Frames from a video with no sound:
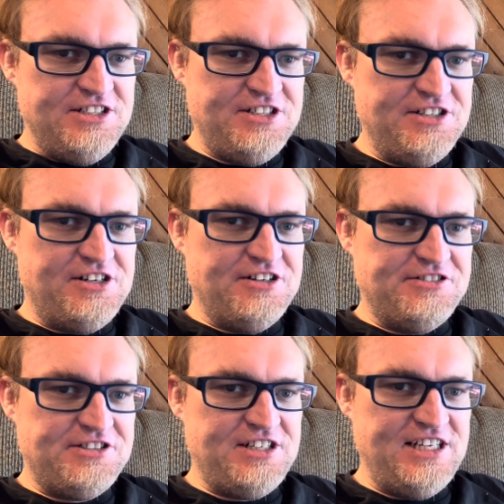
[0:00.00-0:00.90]
to go
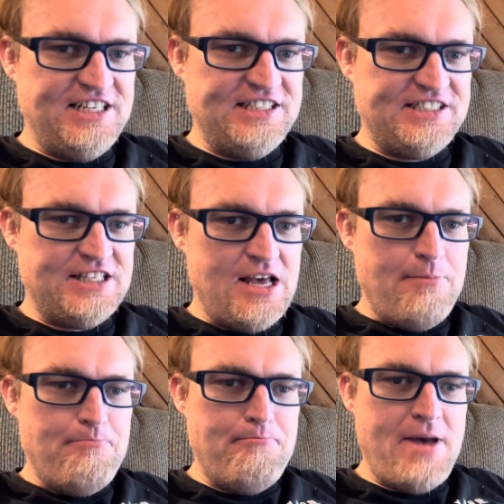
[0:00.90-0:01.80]
see is
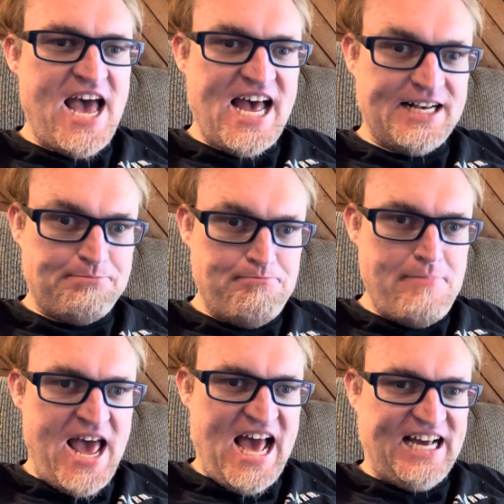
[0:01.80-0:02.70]
Mad
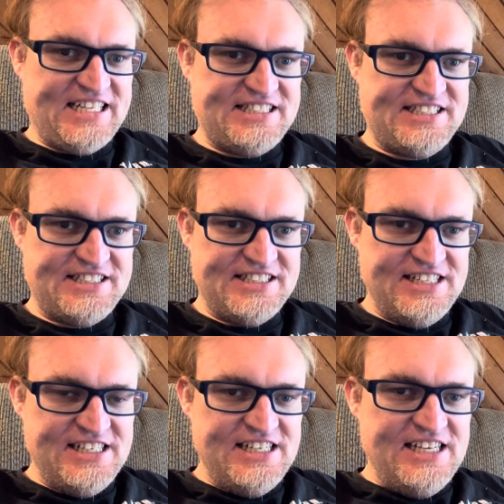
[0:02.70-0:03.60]
Max.
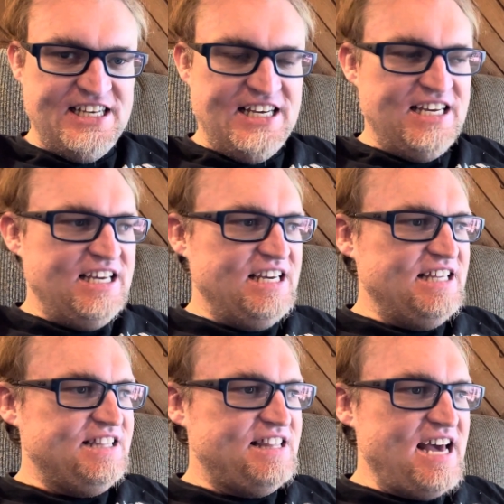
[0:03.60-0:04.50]

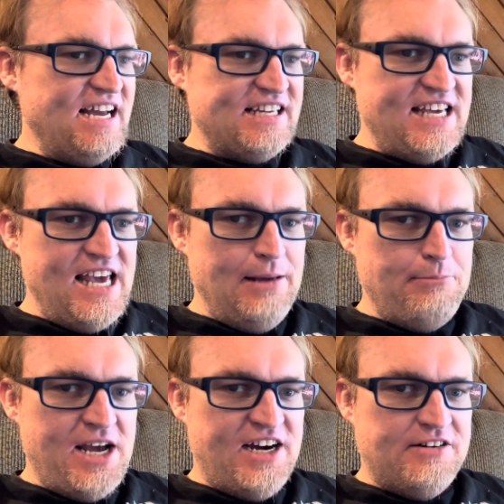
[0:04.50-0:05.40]
That
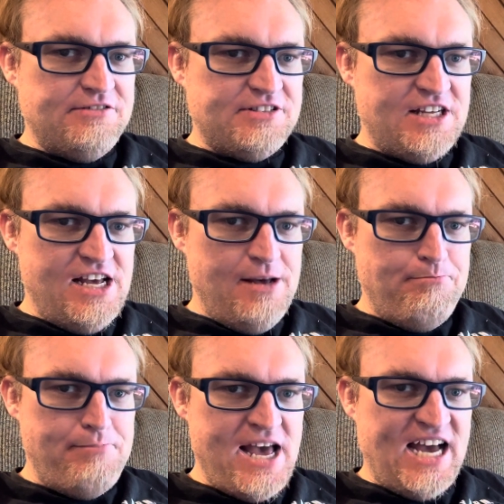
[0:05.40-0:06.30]
came out
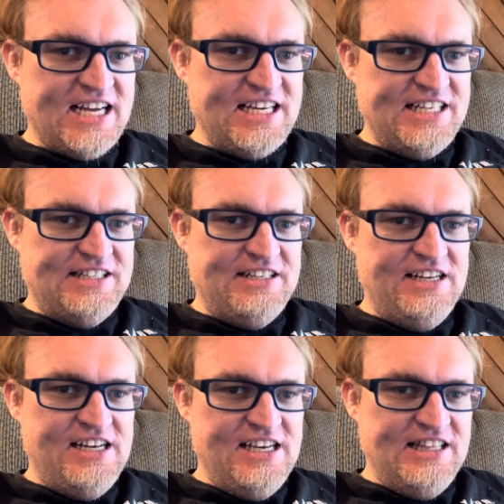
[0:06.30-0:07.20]
back in
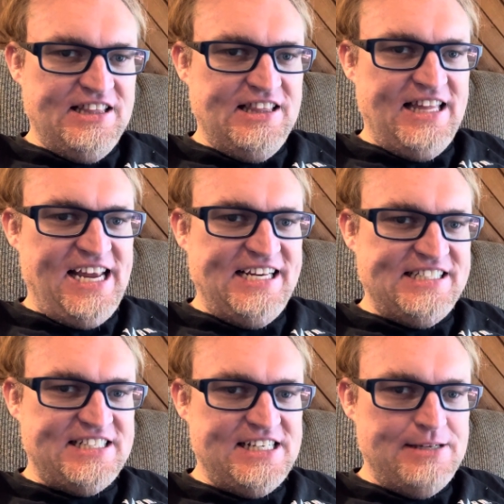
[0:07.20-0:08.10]

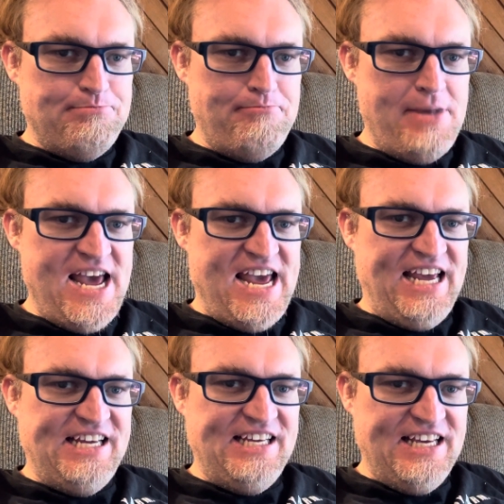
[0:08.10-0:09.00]
late
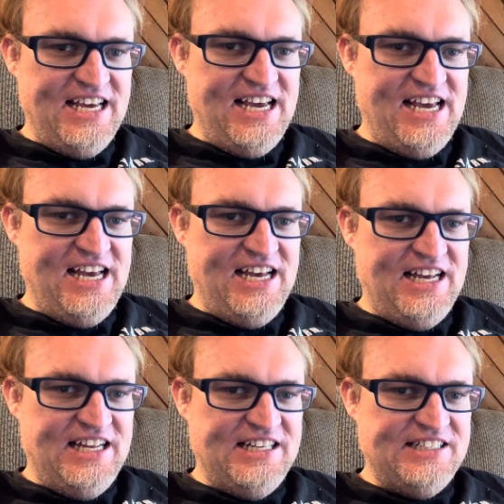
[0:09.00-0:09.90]
May,
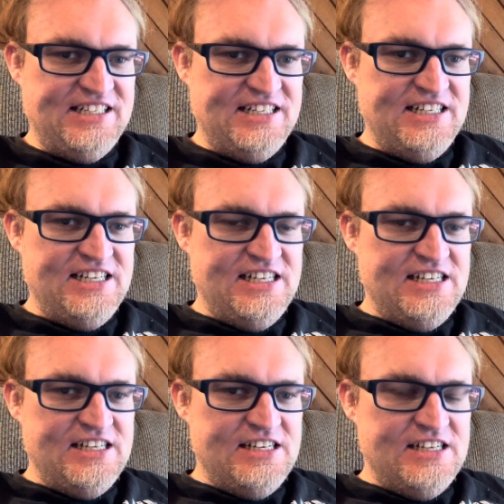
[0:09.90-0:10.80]
and
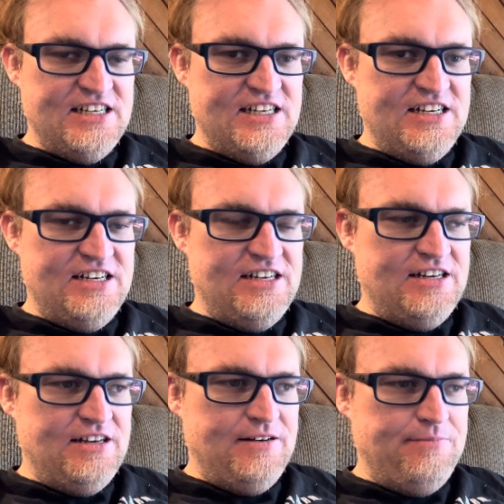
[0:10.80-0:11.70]

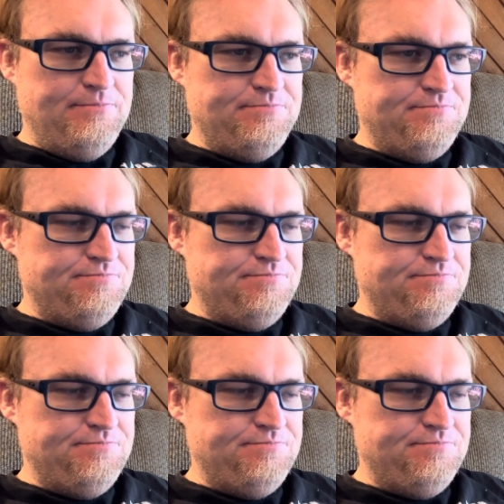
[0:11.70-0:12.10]
um,